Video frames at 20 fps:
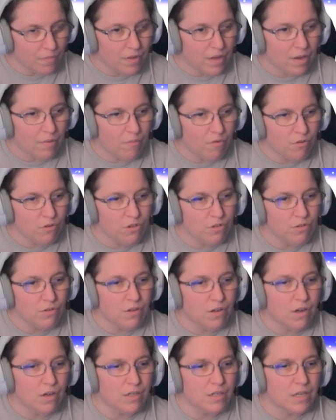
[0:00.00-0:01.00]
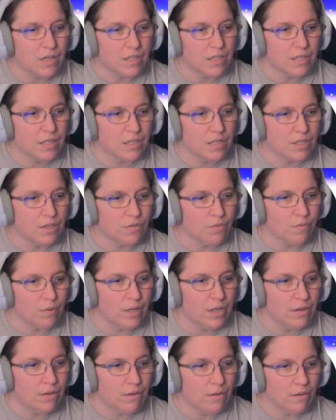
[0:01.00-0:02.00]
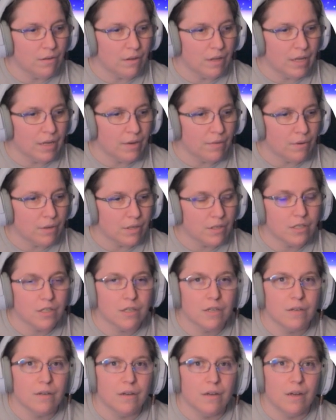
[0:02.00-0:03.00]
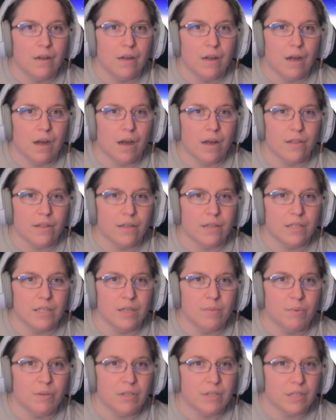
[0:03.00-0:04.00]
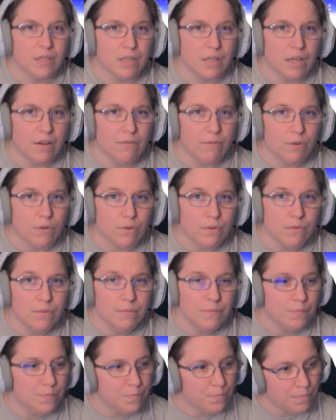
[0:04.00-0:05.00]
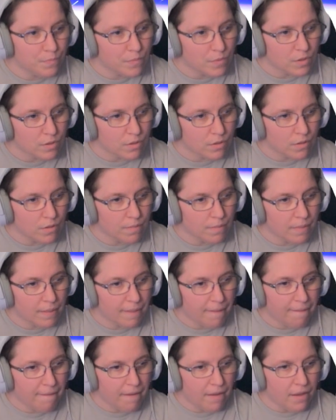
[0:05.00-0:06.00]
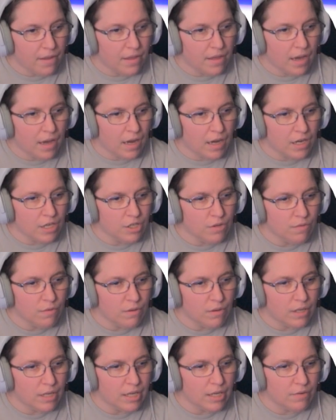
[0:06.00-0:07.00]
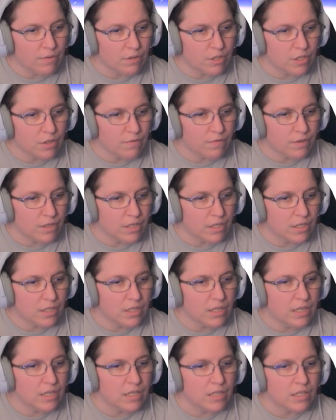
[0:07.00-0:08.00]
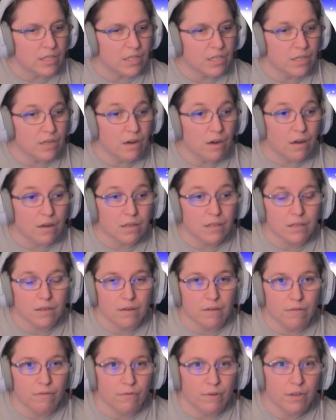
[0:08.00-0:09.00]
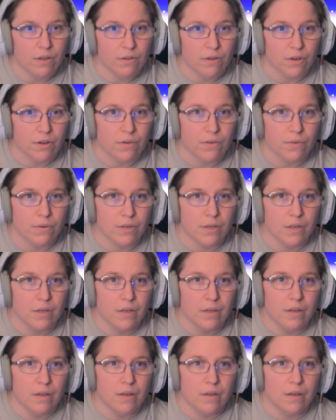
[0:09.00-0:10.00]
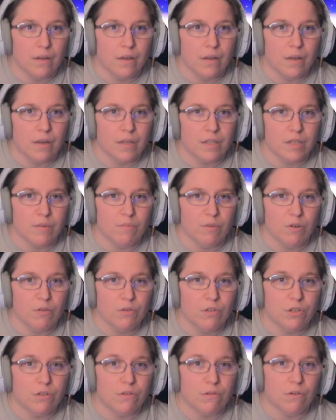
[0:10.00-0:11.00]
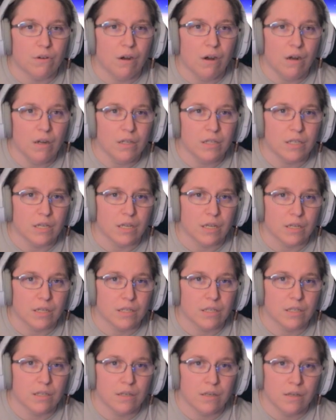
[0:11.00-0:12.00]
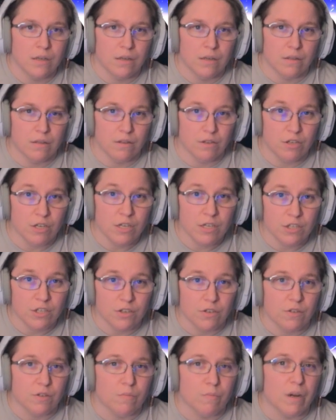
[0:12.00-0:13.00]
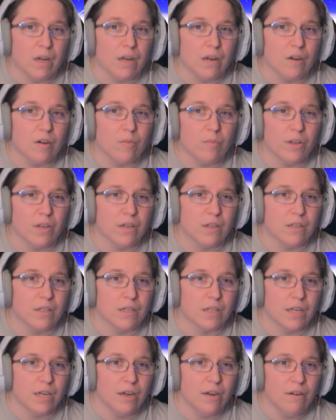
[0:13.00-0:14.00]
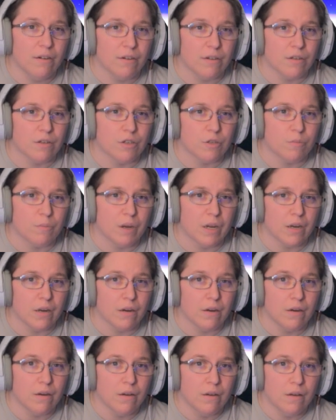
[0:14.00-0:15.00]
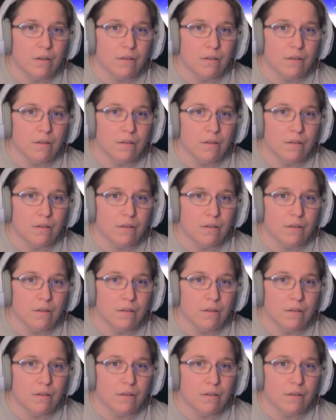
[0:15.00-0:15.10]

Emotional context is the real language. At the deepest level, the actual language of these scenes is not a veil code. It's emotional context. The gestures matter because the characters matter.